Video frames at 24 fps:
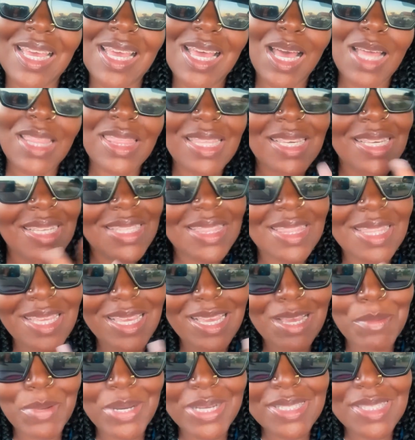The good thing
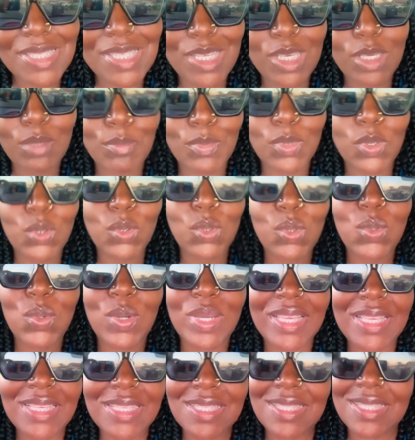about Temu
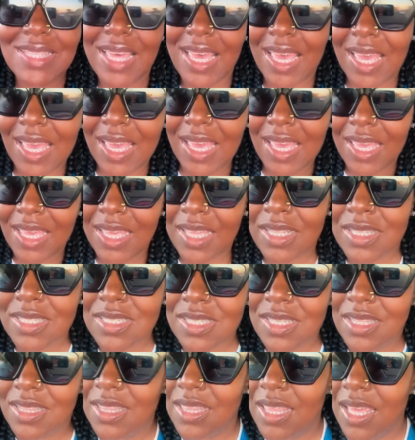is that
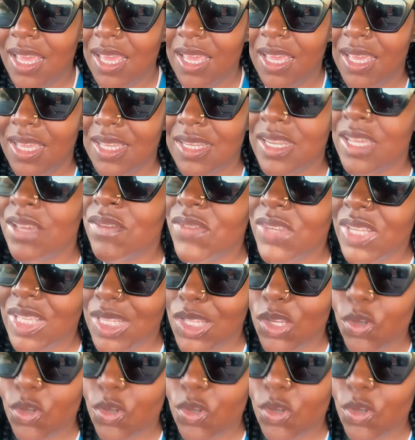they definitely